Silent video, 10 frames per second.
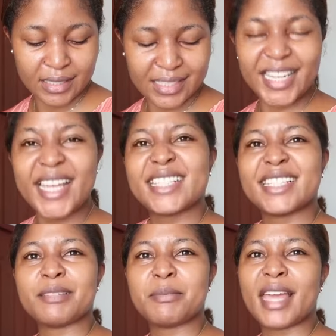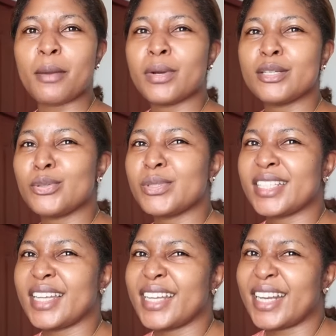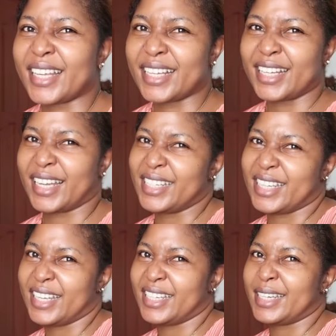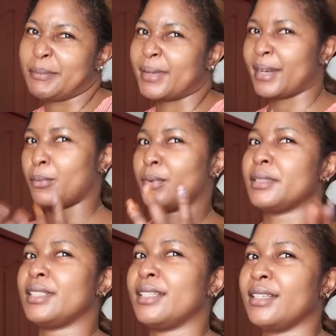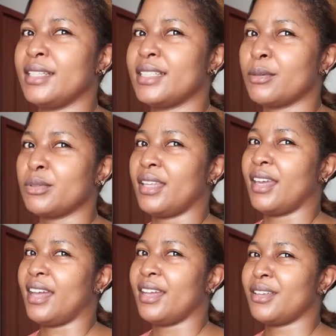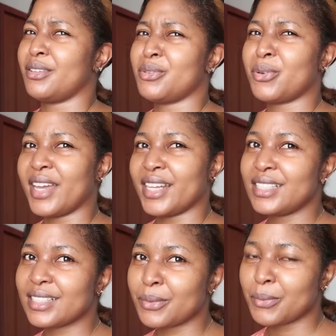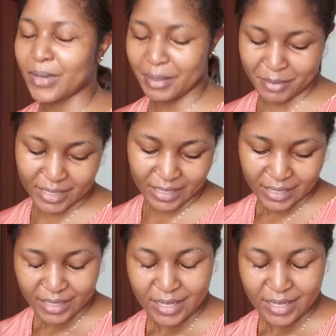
stays in me. I want to stay like kind of hidden, but I want it out there. You get what I mean?